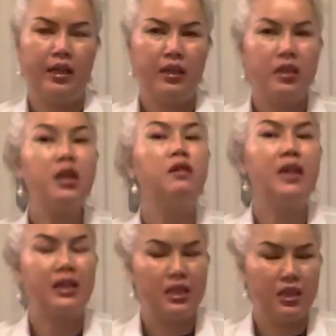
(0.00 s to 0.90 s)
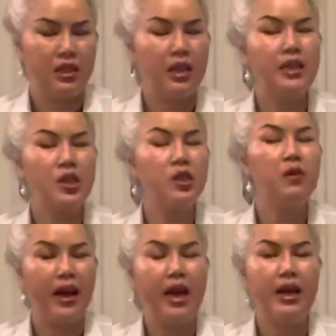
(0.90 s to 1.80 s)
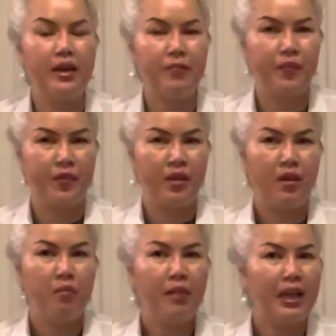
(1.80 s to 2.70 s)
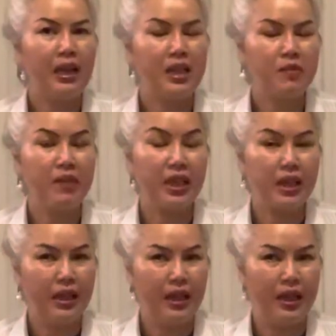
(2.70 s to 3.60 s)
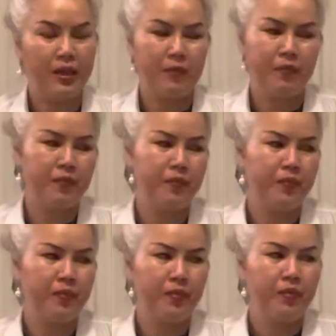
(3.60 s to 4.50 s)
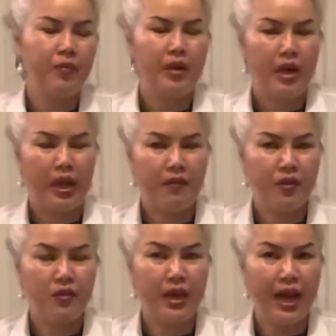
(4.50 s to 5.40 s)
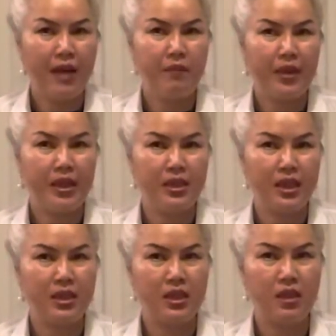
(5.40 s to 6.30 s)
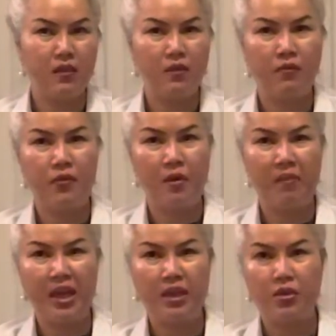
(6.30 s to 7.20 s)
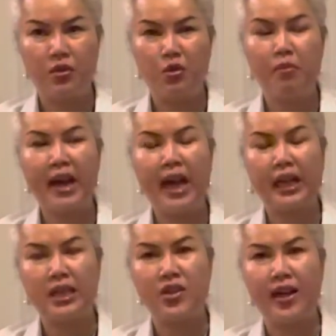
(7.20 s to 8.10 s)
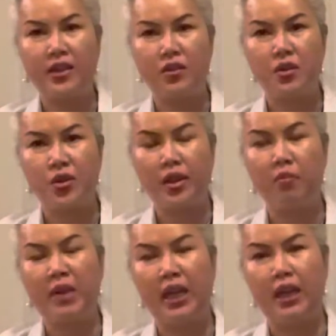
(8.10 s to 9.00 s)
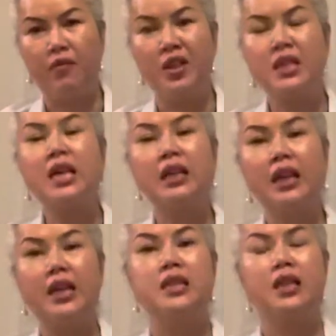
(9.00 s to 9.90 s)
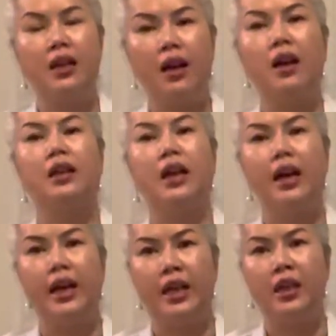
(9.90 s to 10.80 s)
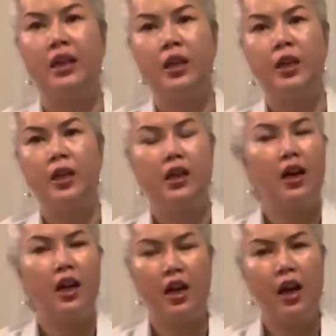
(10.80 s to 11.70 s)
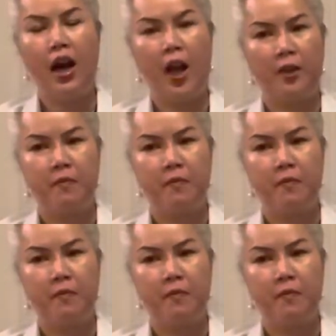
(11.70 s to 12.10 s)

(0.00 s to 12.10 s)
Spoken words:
So that's who I am. But let's be clear. If you come and just look for me to do bad and try to trick me, recently it's a lot, guy. A lot.